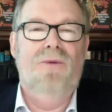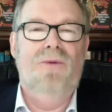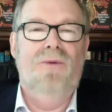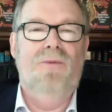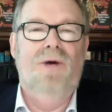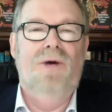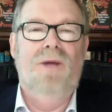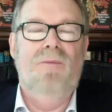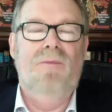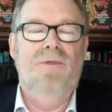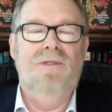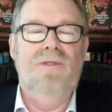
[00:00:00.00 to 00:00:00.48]

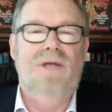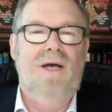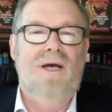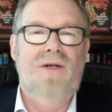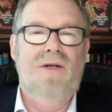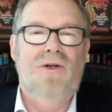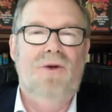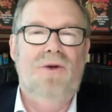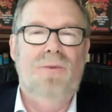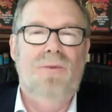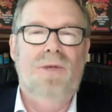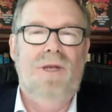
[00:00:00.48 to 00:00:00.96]
problem is not
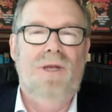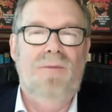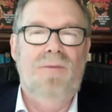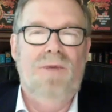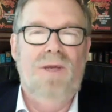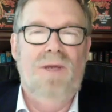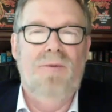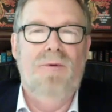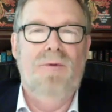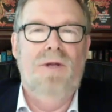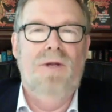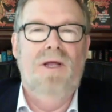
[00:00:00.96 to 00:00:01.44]
too many
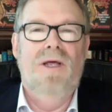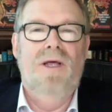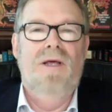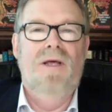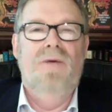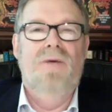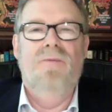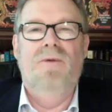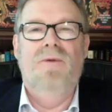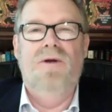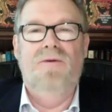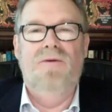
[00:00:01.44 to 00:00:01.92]
people,
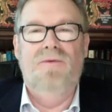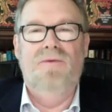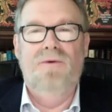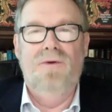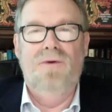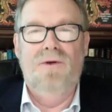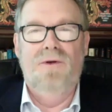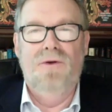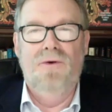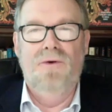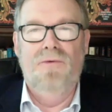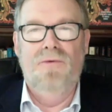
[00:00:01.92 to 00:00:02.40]
but
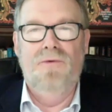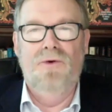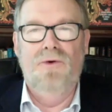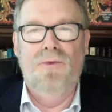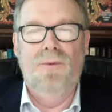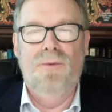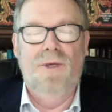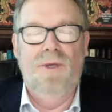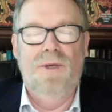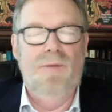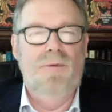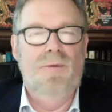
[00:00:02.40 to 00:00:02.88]
too few
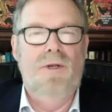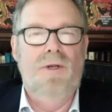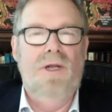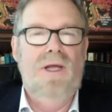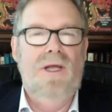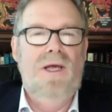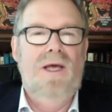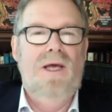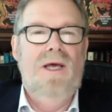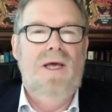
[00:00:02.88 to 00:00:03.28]
people.